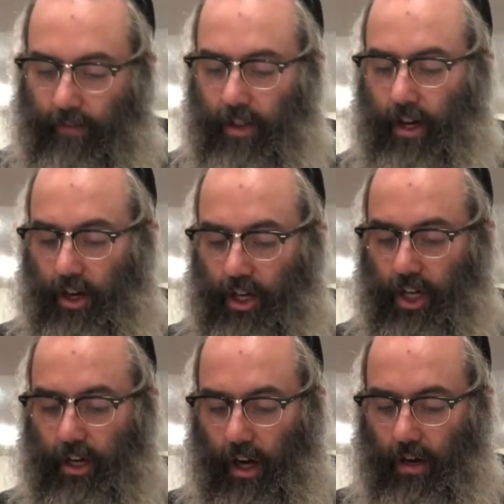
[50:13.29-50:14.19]

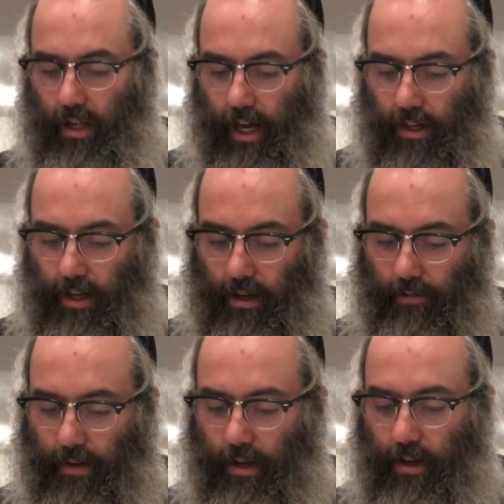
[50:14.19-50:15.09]
V'lachoshech kara laila,
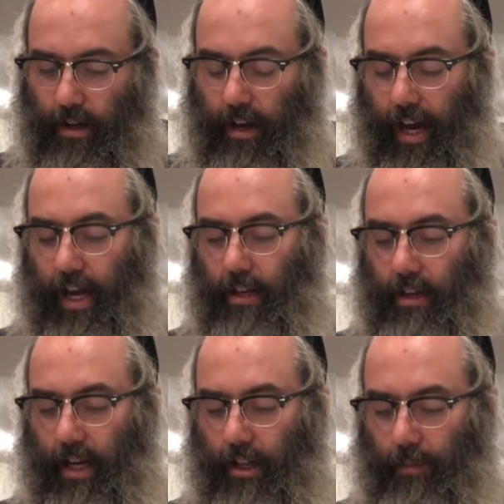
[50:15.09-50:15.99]

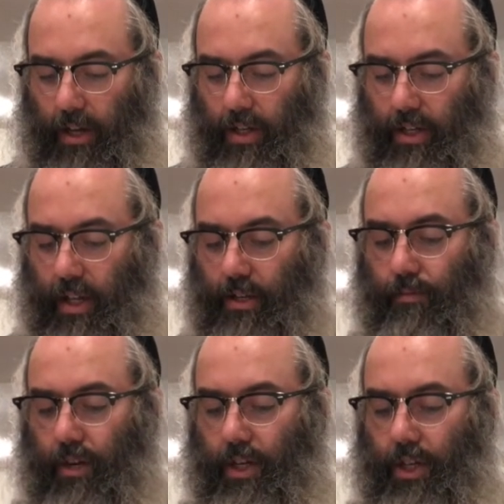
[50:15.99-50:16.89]
and the pasuk says
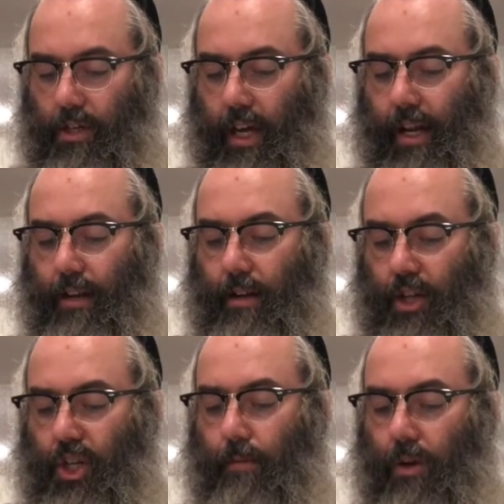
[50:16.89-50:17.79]
in Bereshis, and
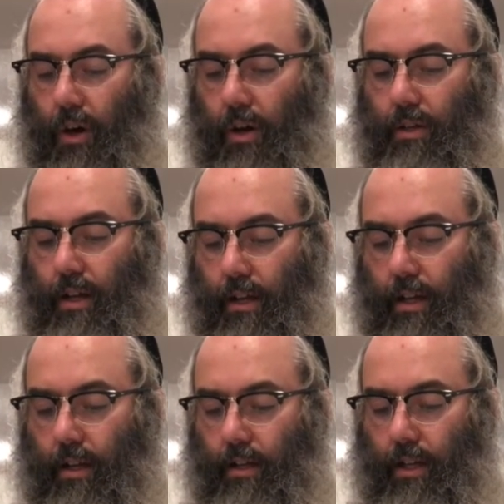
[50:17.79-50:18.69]
Hashem called
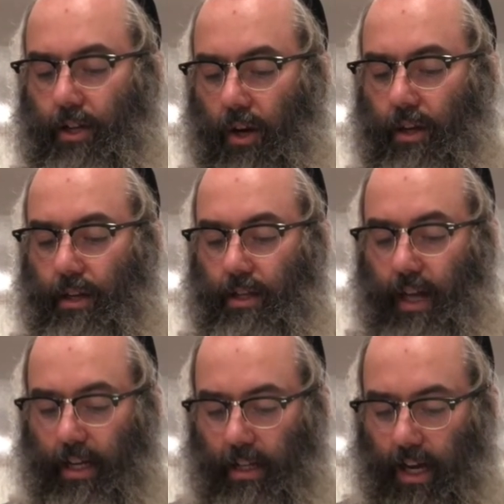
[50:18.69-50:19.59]
the darkness
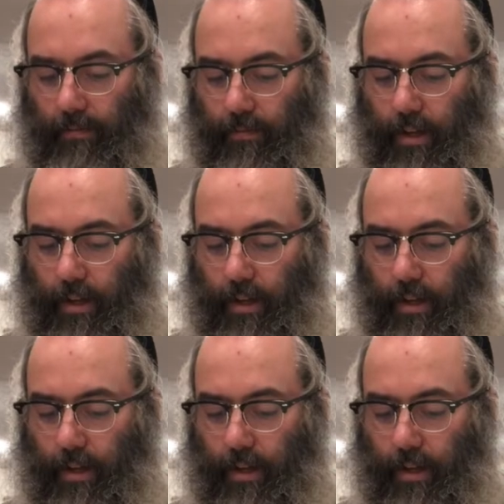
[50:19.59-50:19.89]
nighttime.